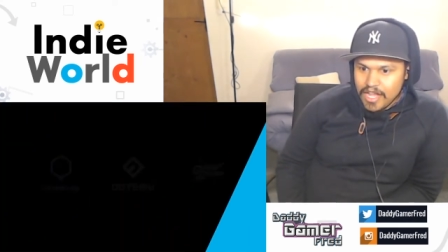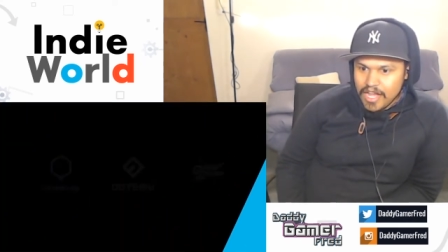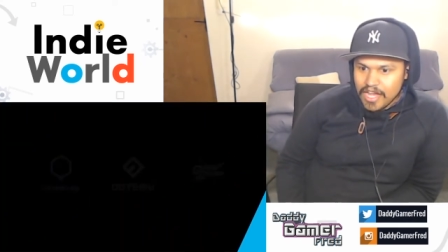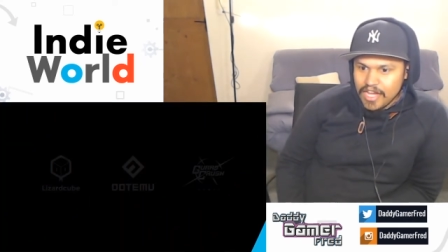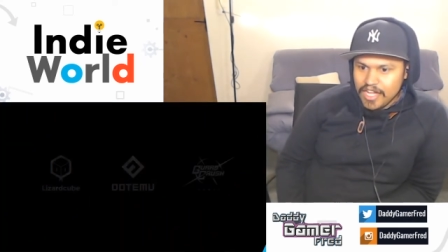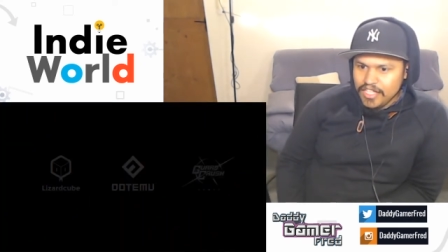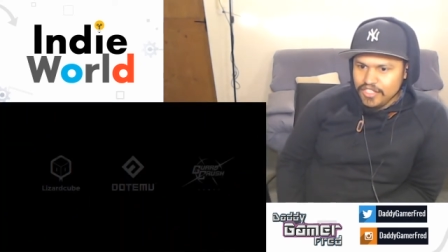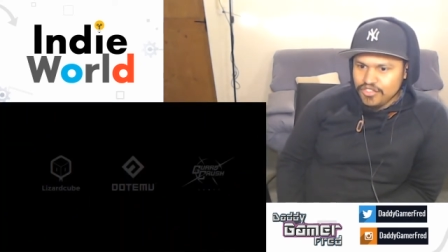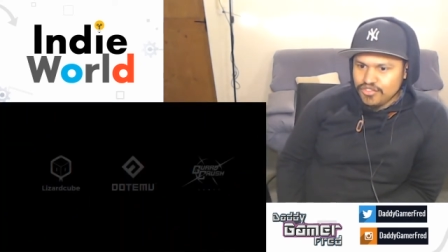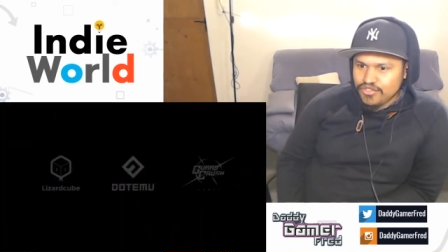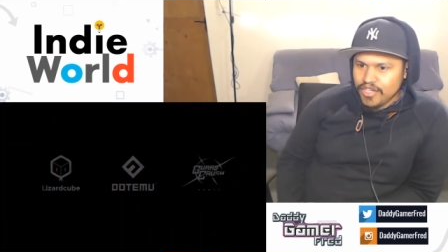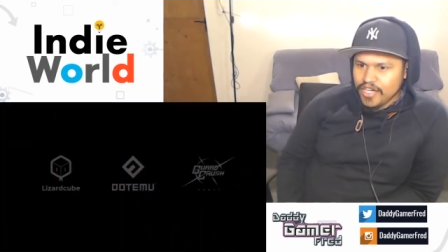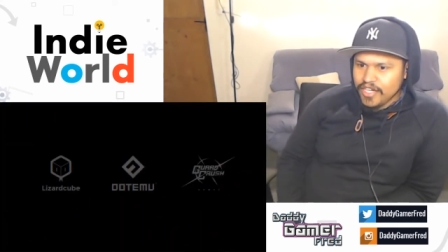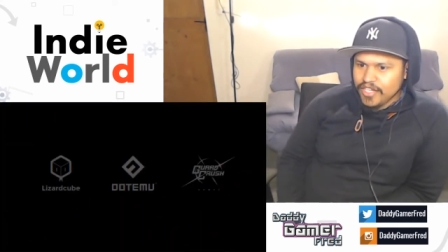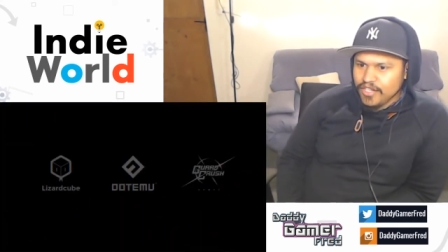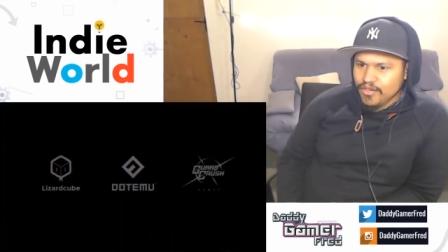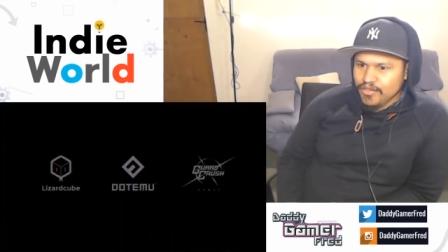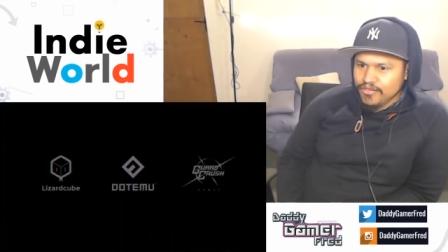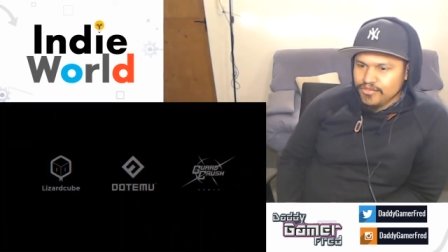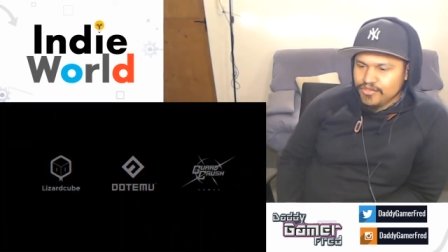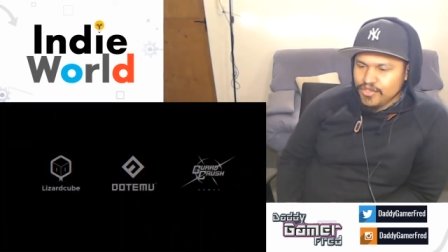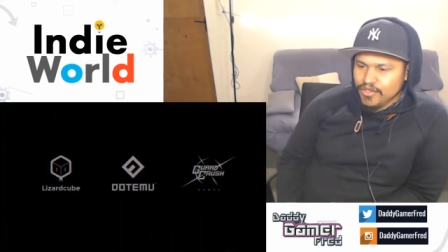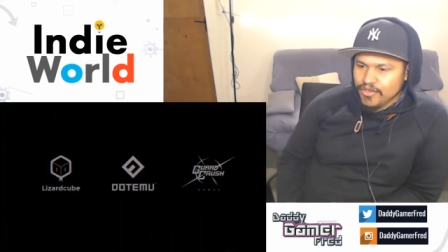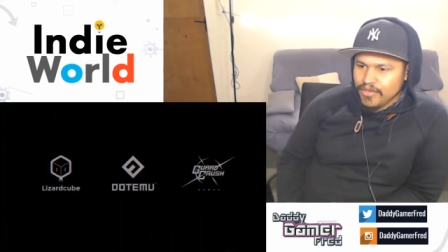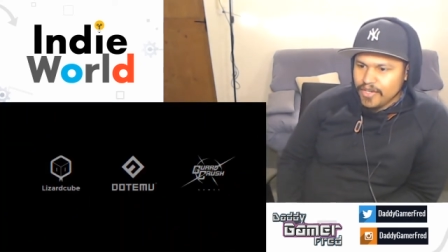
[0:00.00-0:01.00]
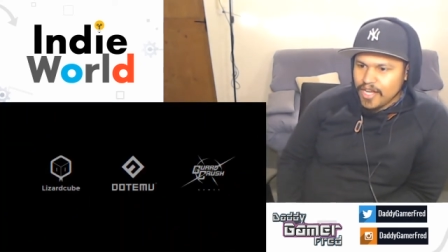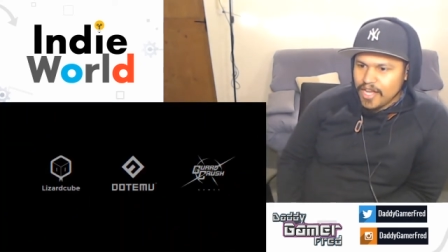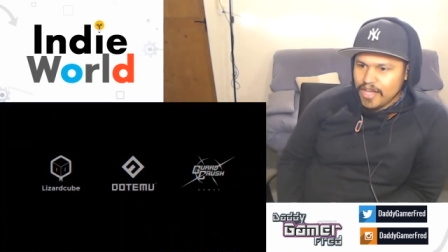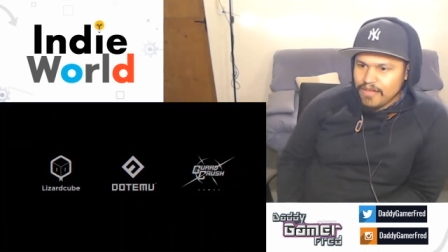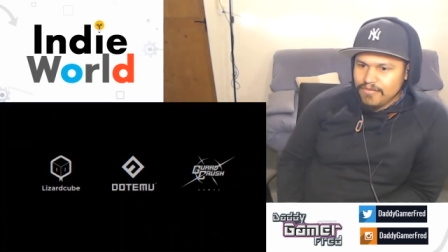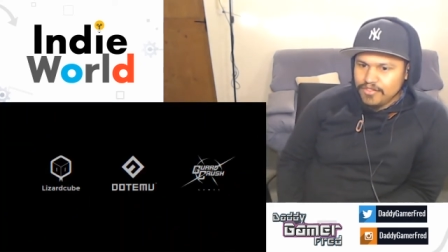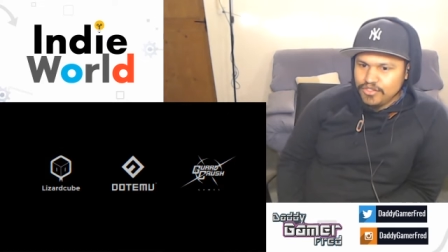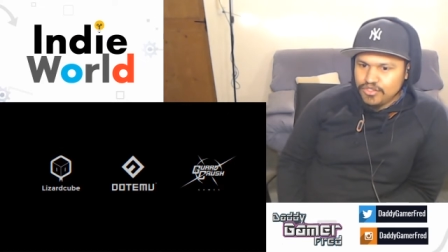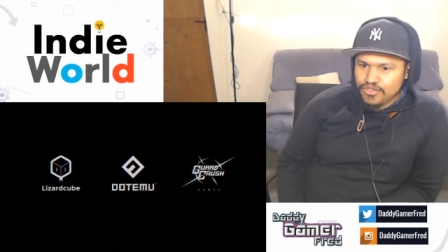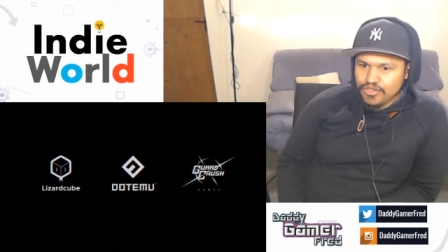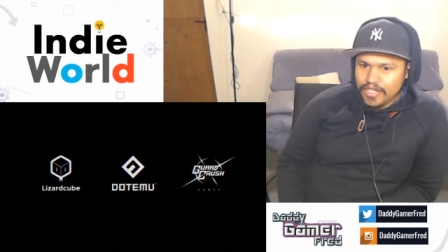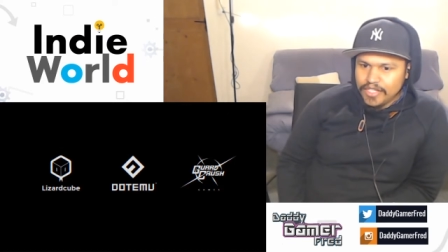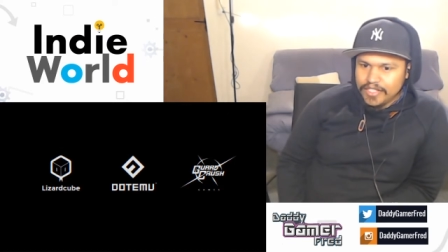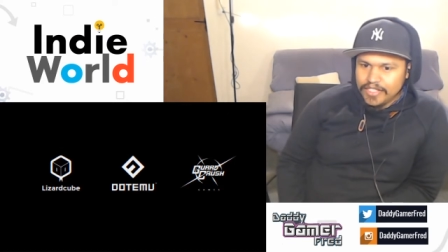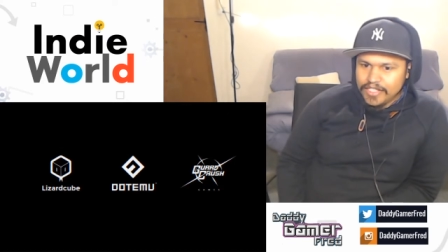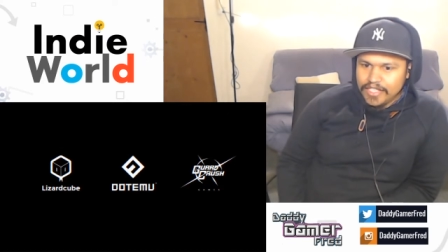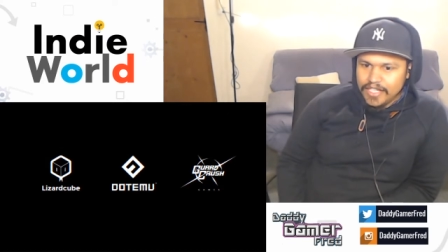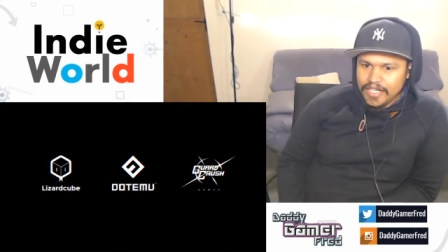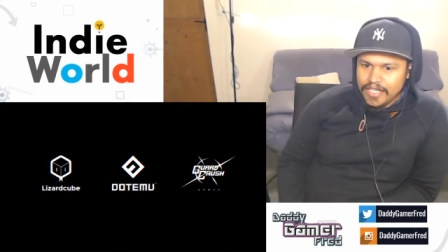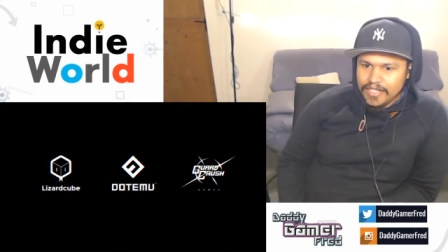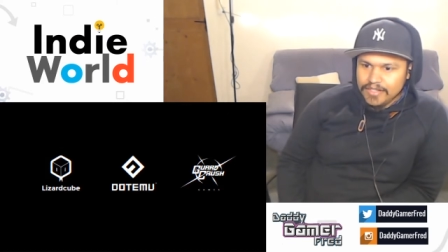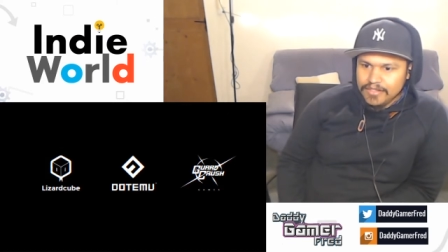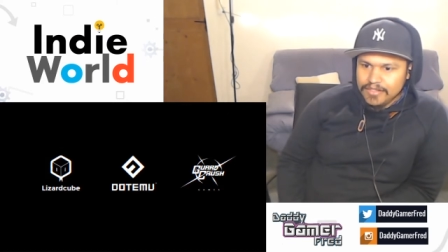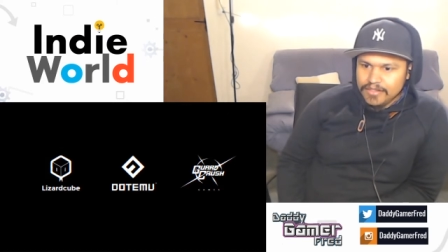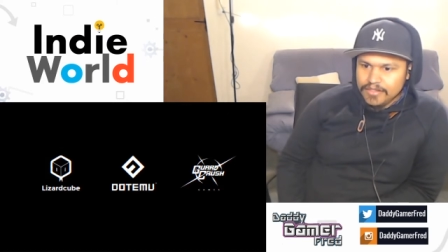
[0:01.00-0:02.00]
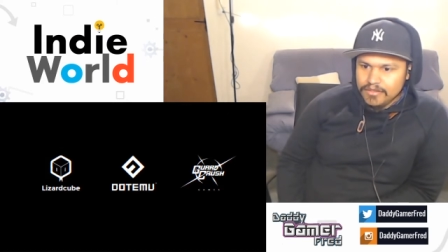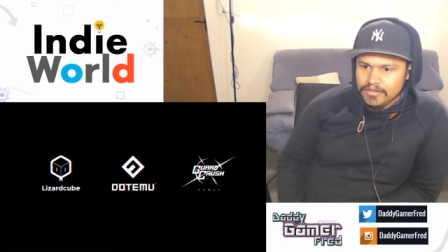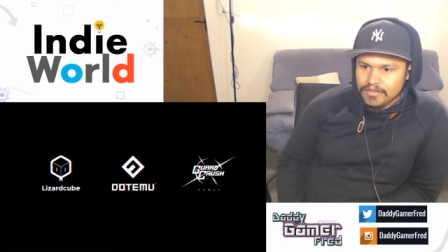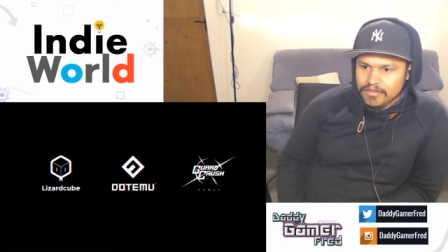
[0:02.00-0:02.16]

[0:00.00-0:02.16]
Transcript: I gotta try Golf Story. I haven't tried it yet.